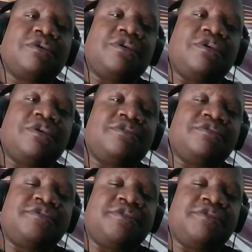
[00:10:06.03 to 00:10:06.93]
And
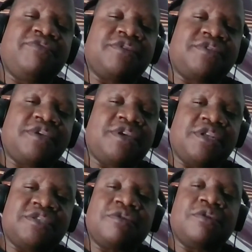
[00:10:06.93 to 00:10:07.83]
Sylvia said,
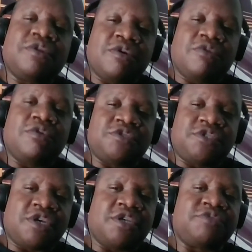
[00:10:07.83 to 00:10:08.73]
it's going to go on
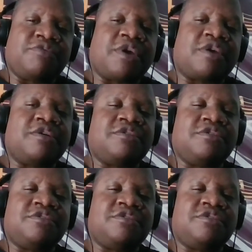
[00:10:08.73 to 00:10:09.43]
Chucky's record.